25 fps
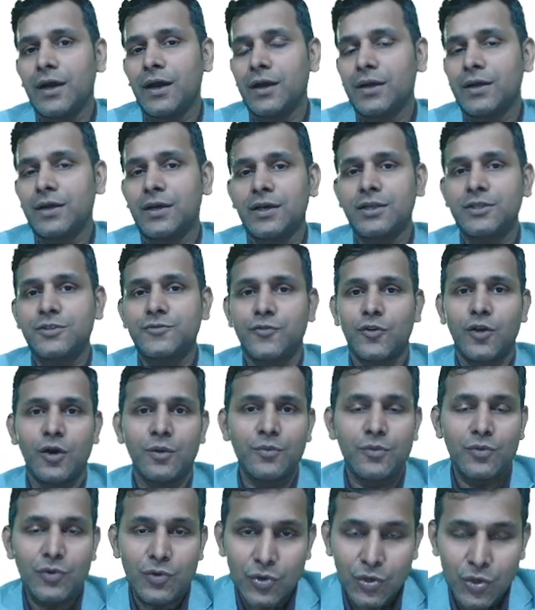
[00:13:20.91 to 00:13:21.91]
occurs
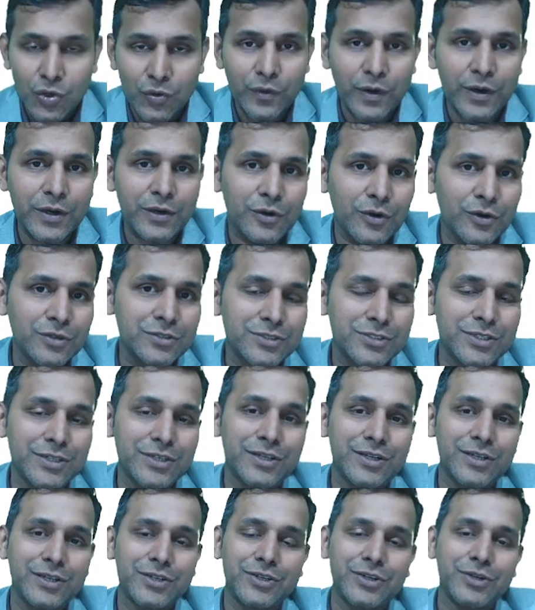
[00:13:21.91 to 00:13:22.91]
from lower
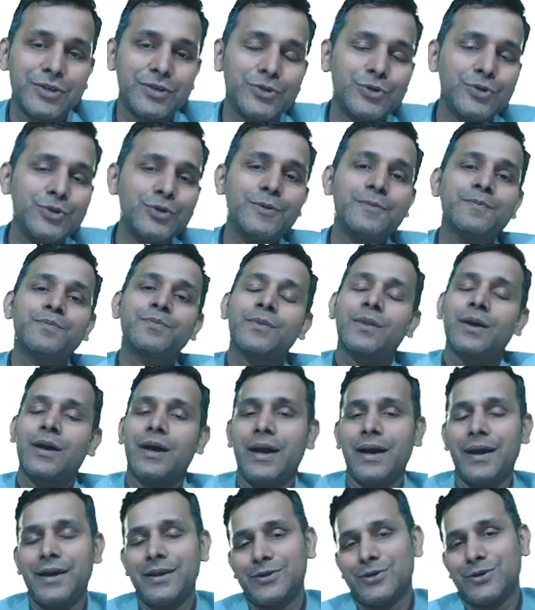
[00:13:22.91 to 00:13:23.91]
concentration to
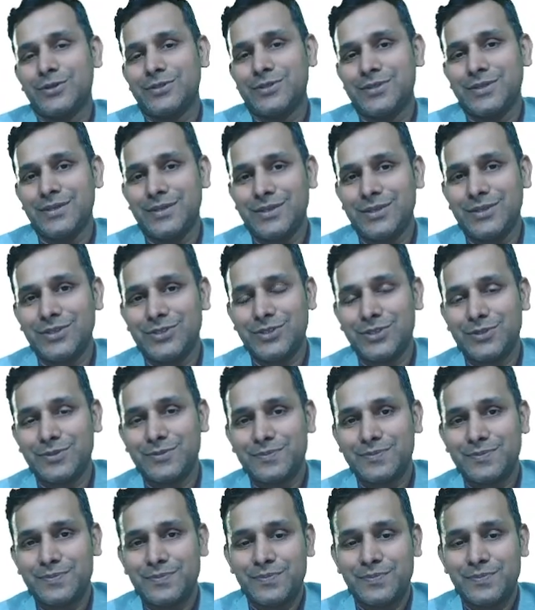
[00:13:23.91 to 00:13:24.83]
higher concentration.